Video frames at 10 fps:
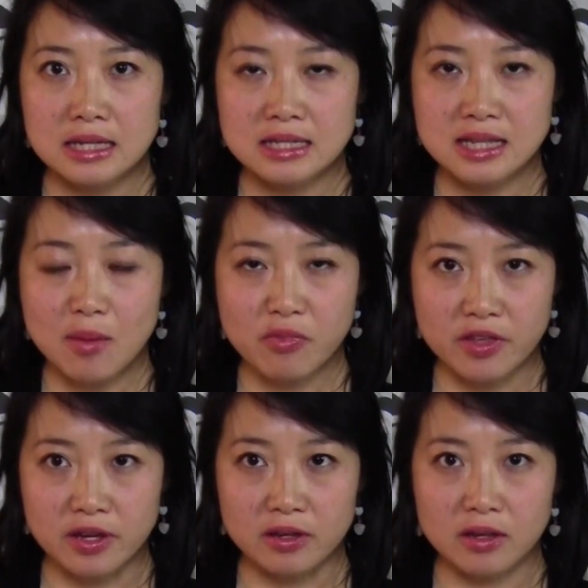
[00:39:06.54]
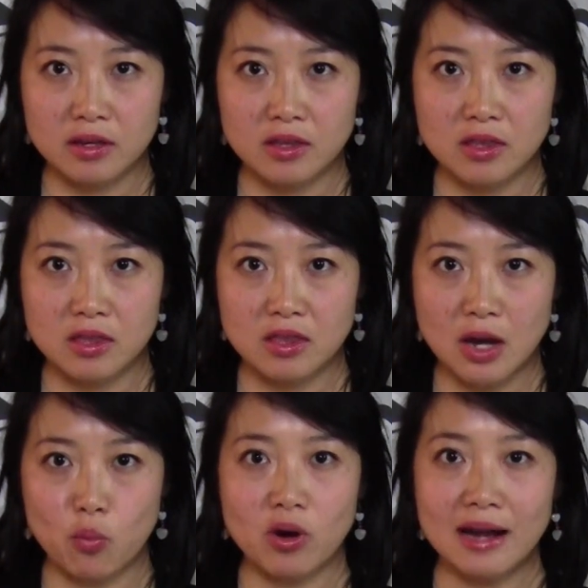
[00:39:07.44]
something
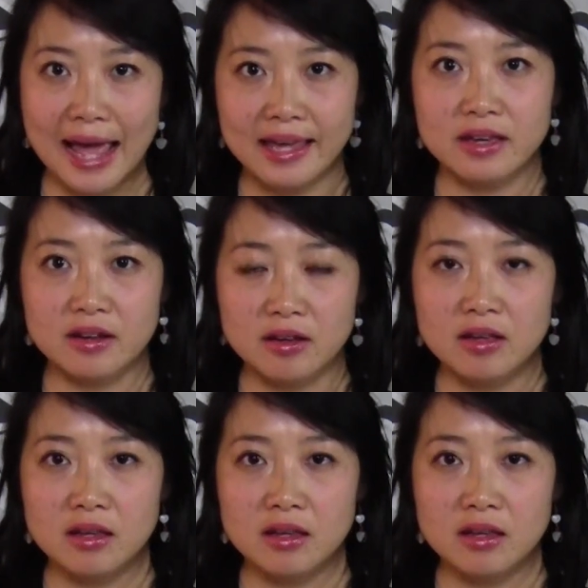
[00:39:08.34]
that we're lacking.